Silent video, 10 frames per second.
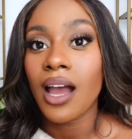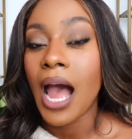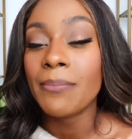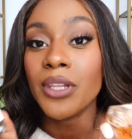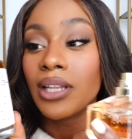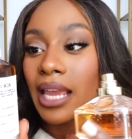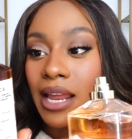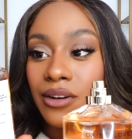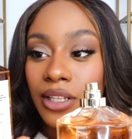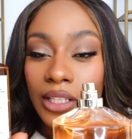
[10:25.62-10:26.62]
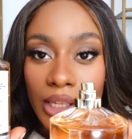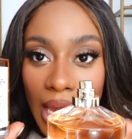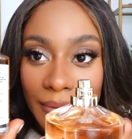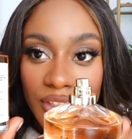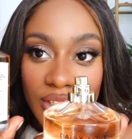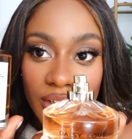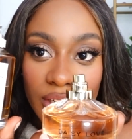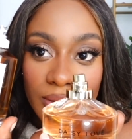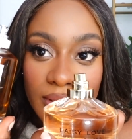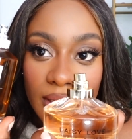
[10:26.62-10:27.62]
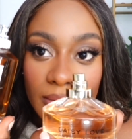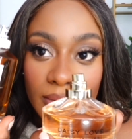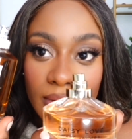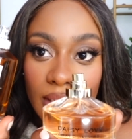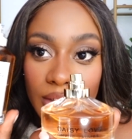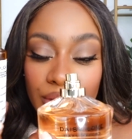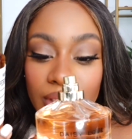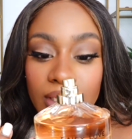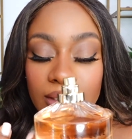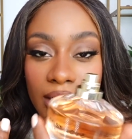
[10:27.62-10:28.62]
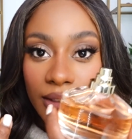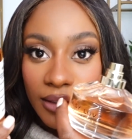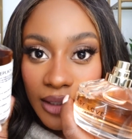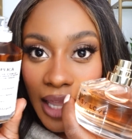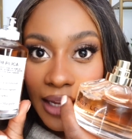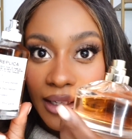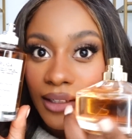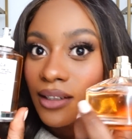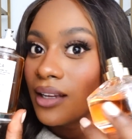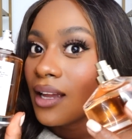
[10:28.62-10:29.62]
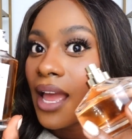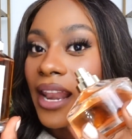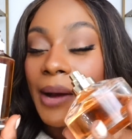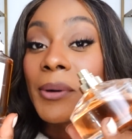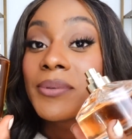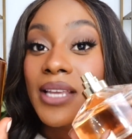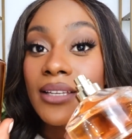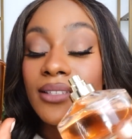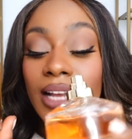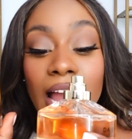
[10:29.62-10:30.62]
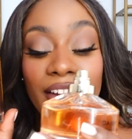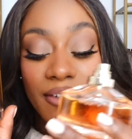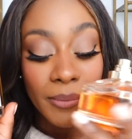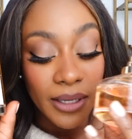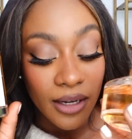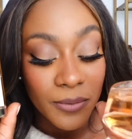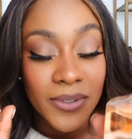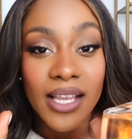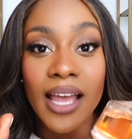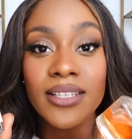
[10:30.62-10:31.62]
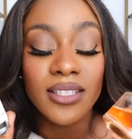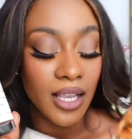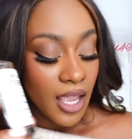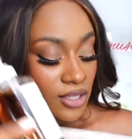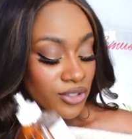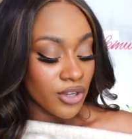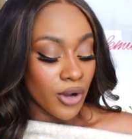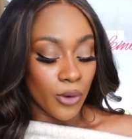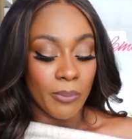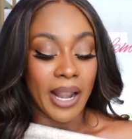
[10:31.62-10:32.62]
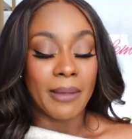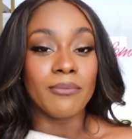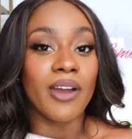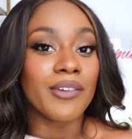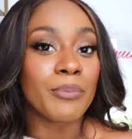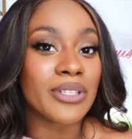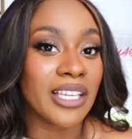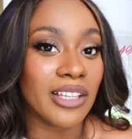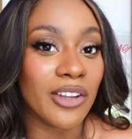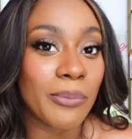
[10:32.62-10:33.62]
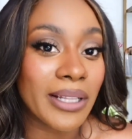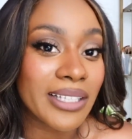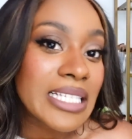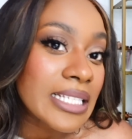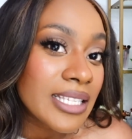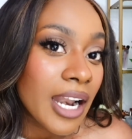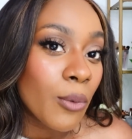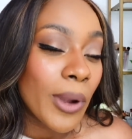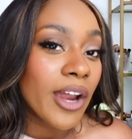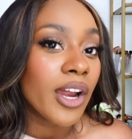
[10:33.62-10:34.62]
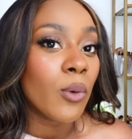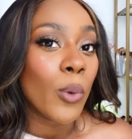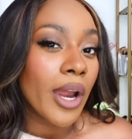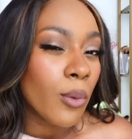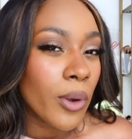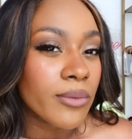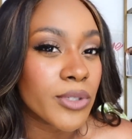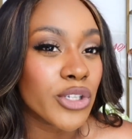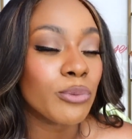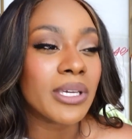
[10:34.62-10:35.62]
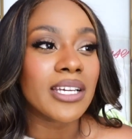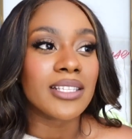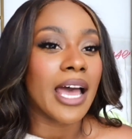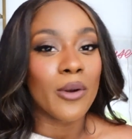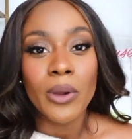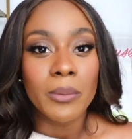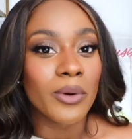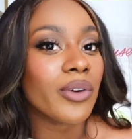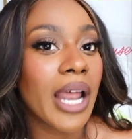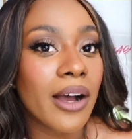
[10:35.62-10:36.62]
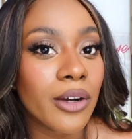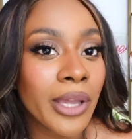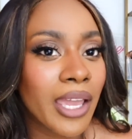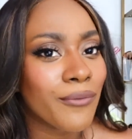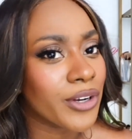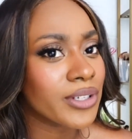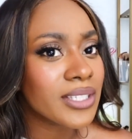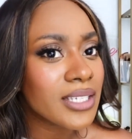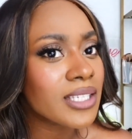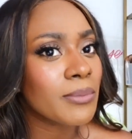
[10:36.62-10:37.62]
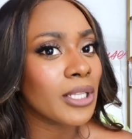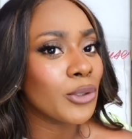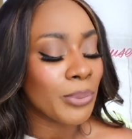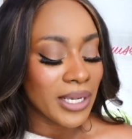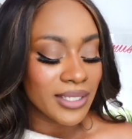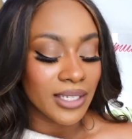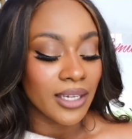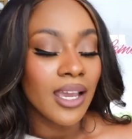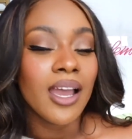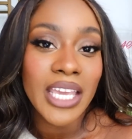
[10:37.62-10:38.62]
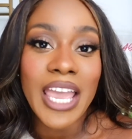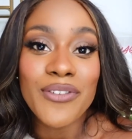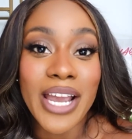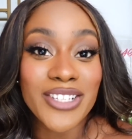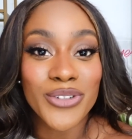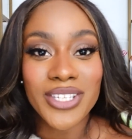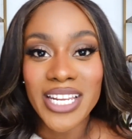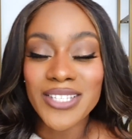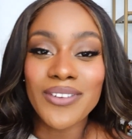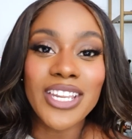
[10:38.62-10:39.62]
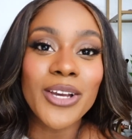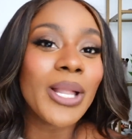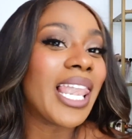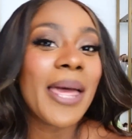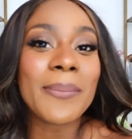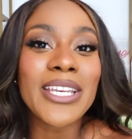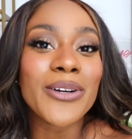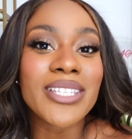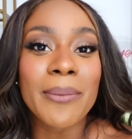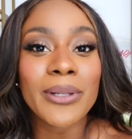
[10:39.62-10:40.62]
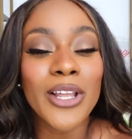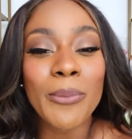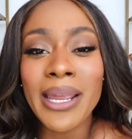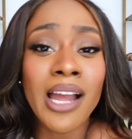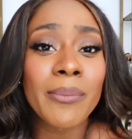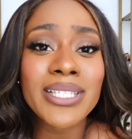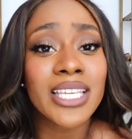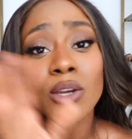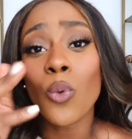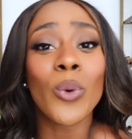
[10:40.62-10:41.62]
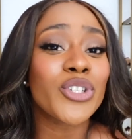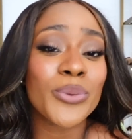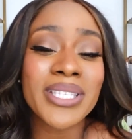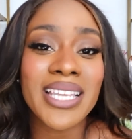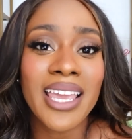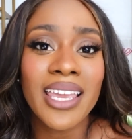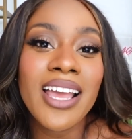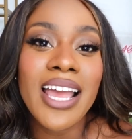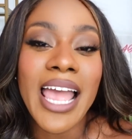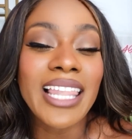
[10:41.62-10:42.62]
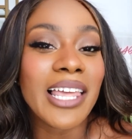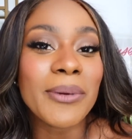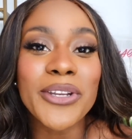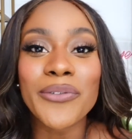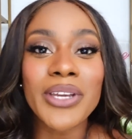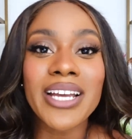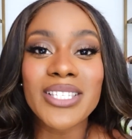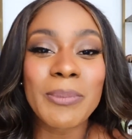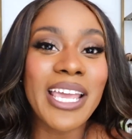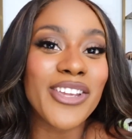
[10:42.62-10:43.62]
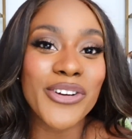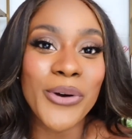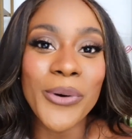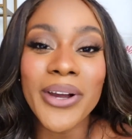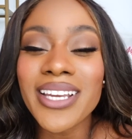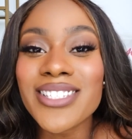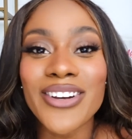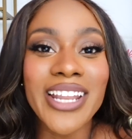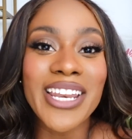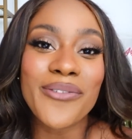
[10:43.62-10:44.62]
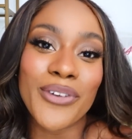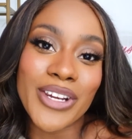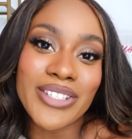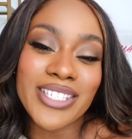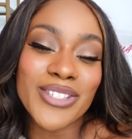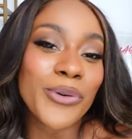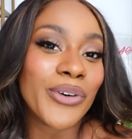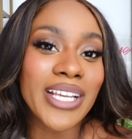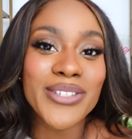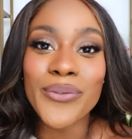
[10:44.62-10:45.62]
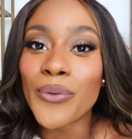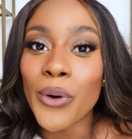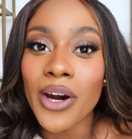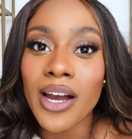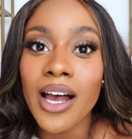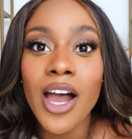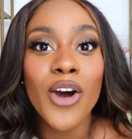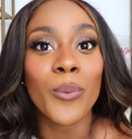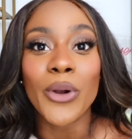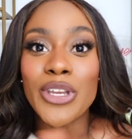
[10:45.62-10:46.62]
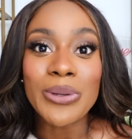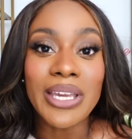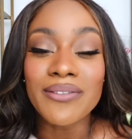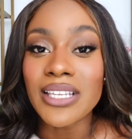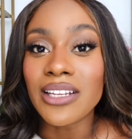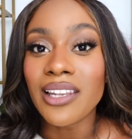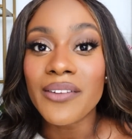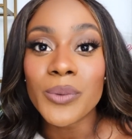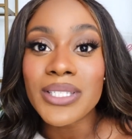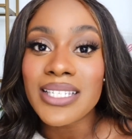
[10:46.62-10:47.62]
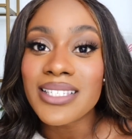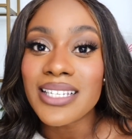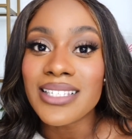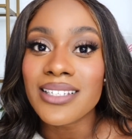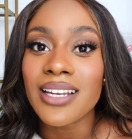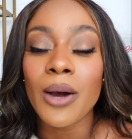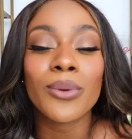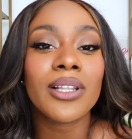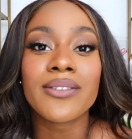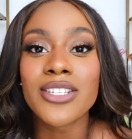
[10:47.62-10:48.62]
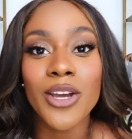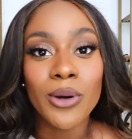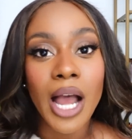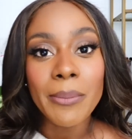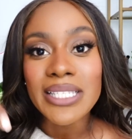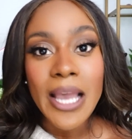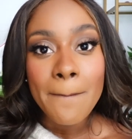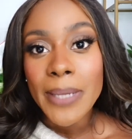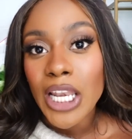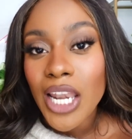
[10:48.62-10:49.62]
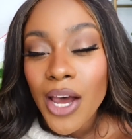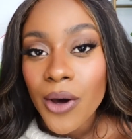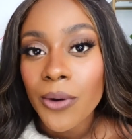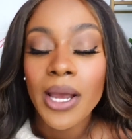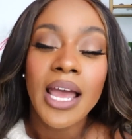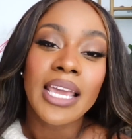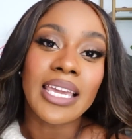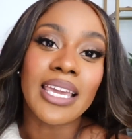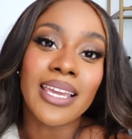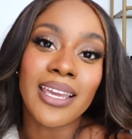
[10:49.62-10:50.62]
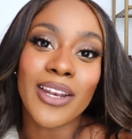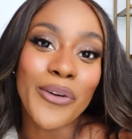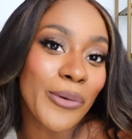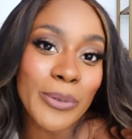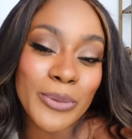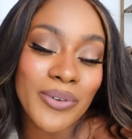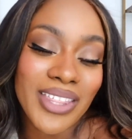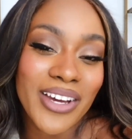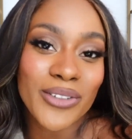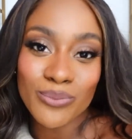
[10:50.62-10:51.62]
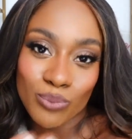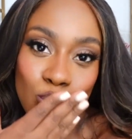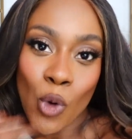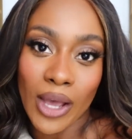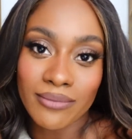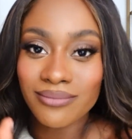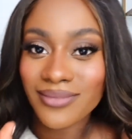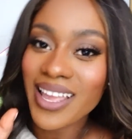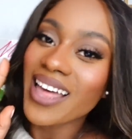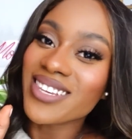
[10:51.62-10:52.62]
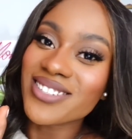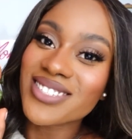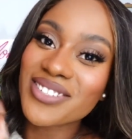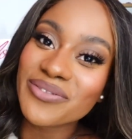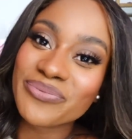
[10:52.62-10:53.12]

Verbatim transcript: I'm like, I don't, I've just started using them. I don't even get to tell. Like, and I'm obsessed. I've been obsessed. So, but I'm very particular about the scents that I wear and where I wear them to, because I don't want them to run out, okay? Fragrances can be a little pricey. If you guys enjoyed today's video, let me know down below by commenting what you were saying, and let me know if you guys spent your coins on any fragrances over at Sephora. What are you gifting your loved ones this season? I would love to know. Comment down below. Y lo ven en el próximo video. Mwah. Adios.